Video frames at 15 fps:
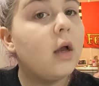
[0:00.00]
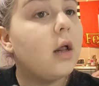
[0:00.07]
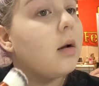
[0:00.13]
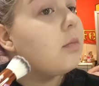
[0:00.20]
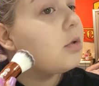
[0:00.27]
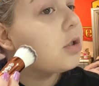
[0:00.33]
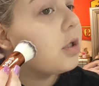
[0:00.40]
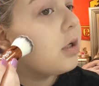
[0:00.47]
And
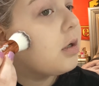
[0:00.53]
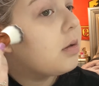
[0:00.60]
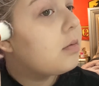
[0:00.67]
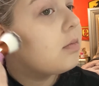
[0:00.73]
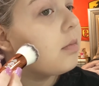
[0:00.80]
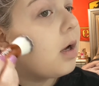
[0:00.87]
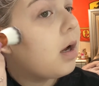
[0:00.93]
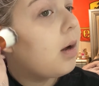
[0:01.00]
I'm just going to
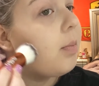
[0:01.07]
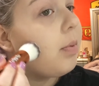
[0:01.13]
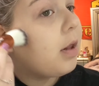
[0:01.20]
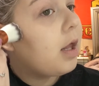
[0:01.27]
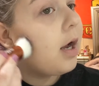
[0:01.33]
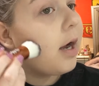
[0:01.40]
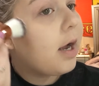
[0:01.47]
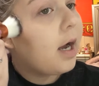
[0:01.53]

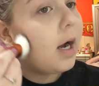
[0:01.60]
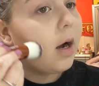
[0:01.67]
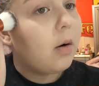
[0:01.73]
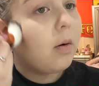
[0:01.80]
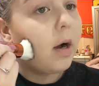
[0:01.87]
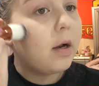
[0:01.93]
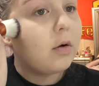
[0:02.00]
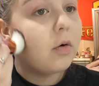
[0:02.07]
apply
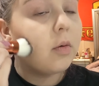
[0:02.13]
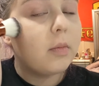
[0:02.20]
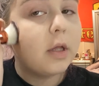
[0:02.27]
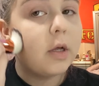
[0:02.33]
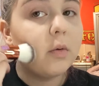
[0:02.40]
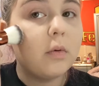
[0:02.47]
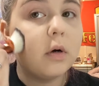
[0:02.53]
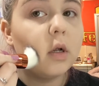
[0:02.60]
how I
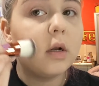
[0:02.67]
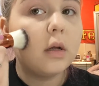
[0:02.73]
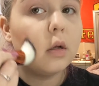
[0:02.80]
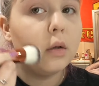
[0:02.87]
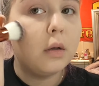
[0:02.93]
normally would.